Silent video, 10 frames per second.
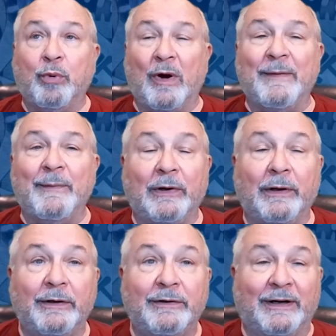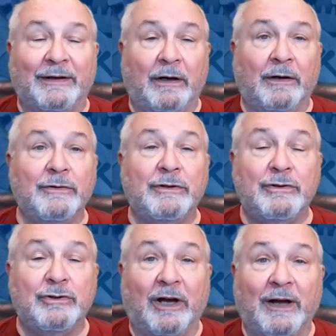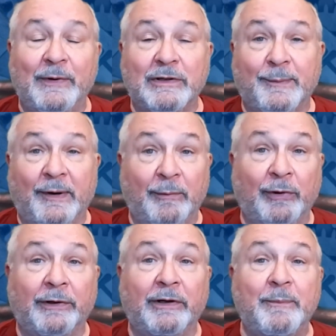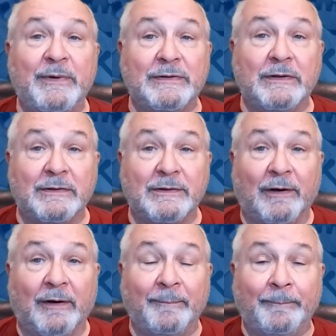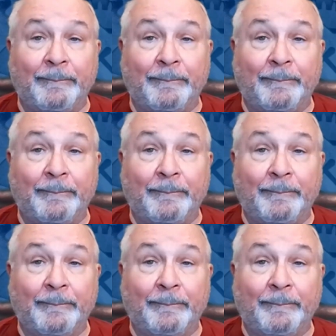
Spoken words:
primarily a technology job, it's primarily a business job.